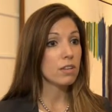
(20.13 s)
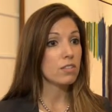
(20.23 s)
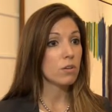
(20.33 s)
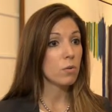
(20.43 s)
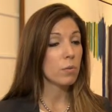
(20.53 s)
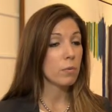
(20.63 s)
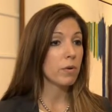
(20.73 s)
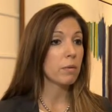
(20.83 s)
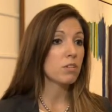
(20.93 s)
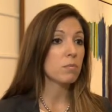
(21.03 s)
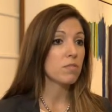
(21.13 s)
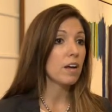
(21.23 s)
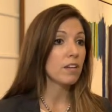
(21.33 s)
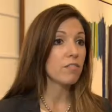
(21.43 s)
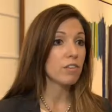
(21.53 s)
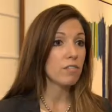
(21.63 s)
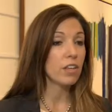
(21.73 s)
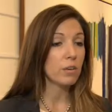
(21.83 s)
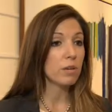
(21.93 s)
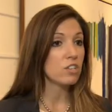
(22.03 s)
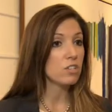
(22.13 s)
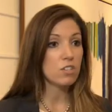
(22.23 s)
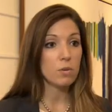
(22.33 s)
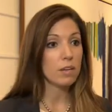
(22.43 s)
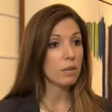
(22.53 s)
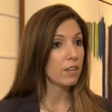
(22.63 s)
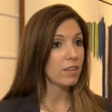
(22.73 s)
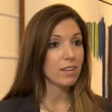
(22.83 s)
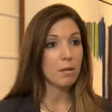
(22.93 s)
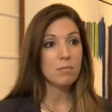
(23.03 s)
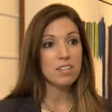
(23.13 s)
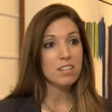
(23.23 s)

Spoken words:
And so we're able to provide free valuations to anyone that comes